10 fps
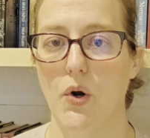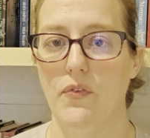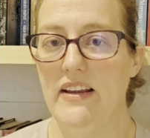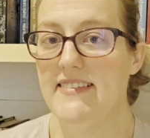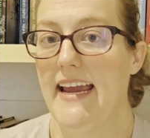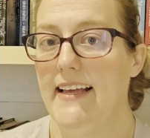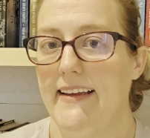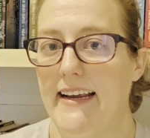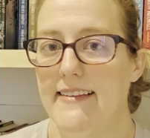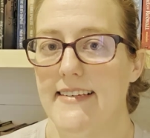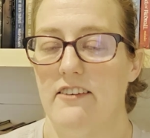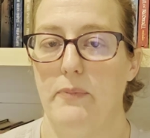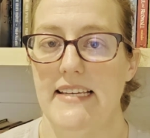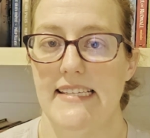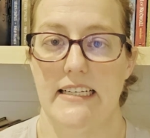these aliens that have
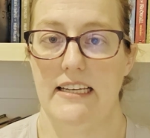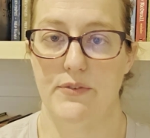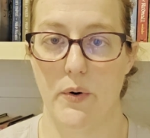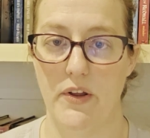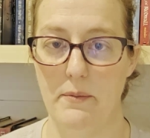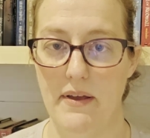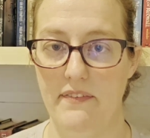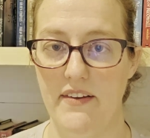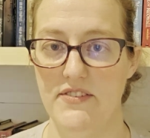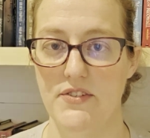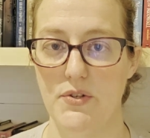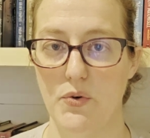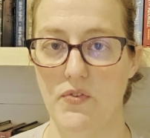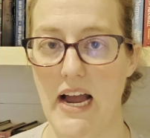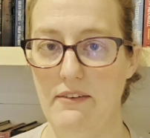basically thrown him in this
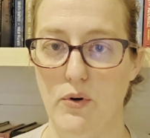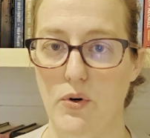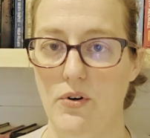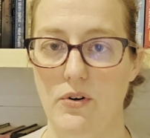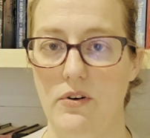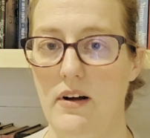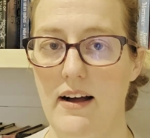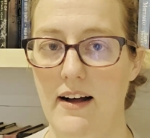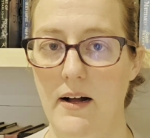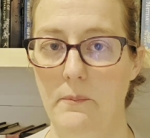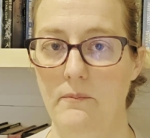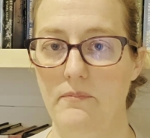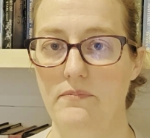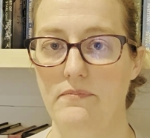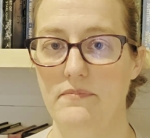survival
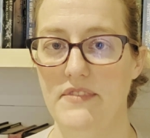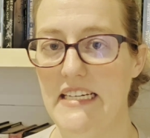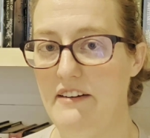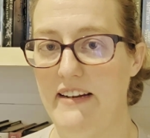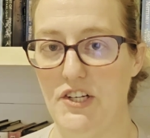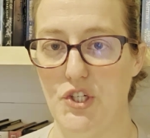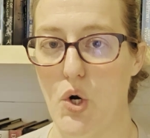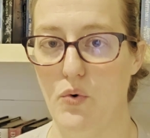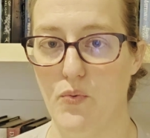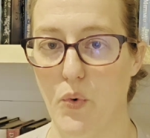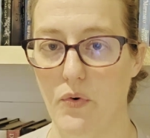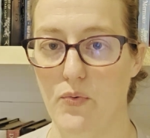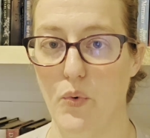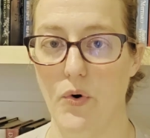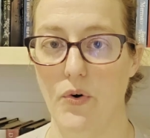TV show
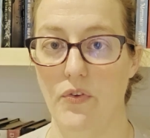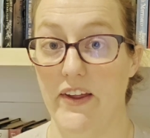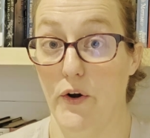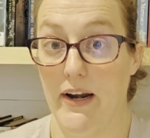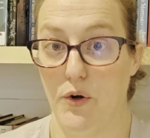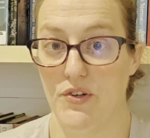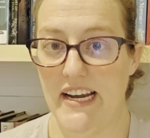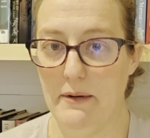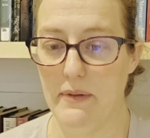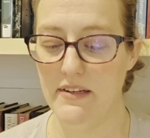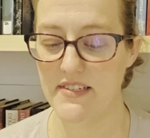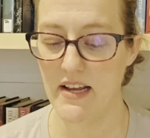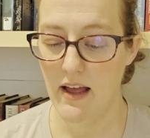for their entertainment.